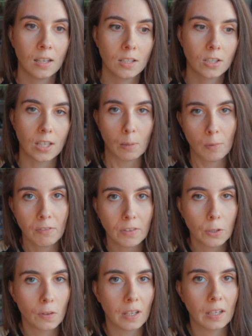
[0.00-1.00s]
some of
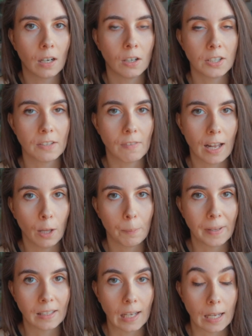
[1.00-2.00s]
you that are
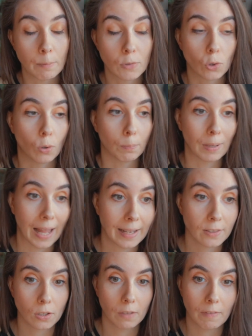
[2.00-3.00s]
developing games or
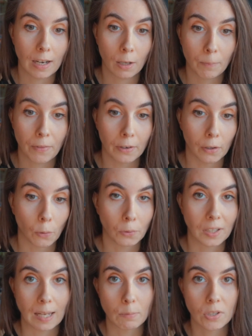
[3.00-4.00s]
plan to develop their
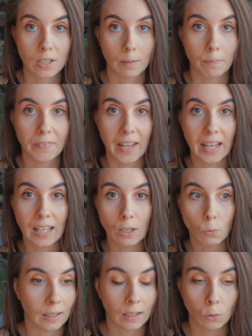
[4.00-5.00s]
own games
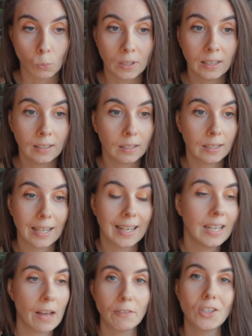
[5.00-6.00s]
someday will
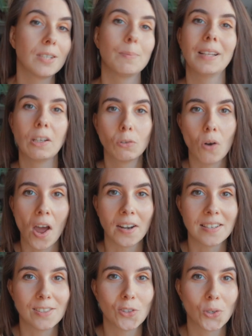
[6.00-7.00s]
inevitably
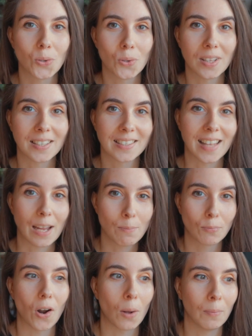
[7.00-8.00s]
run into the
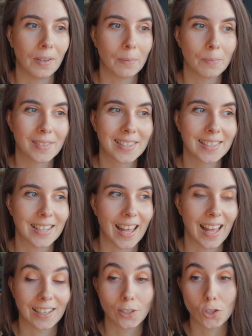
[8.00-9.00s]
same problems
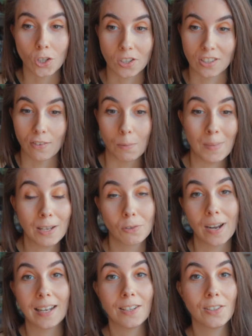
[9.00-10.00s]
that Joseph and me
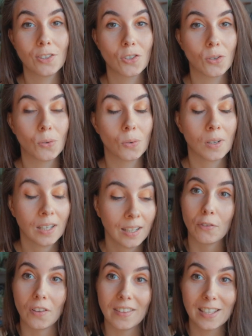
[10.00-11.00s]
ran into
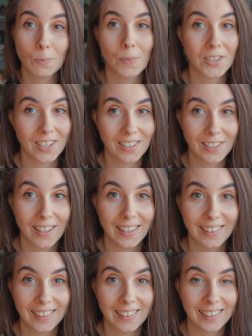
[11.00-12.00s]
for this
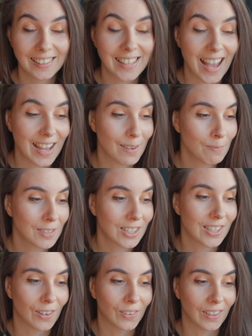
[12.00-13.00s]
particular game.
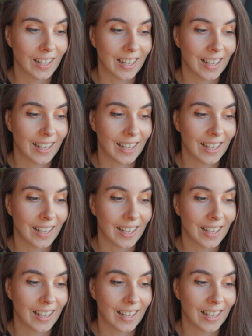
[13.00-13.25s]
So